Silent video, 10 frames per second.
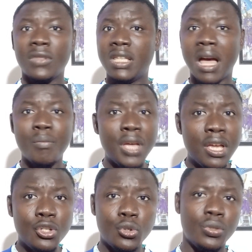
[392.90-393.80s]
their
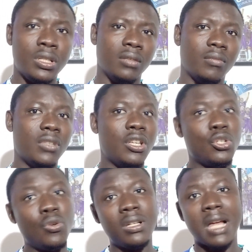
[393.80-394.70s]
main duty is
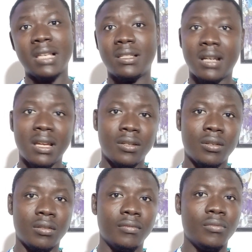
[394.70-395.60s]
not a
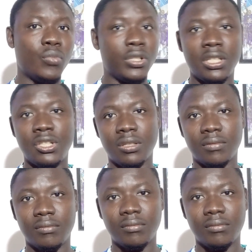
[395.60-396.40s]
striking position.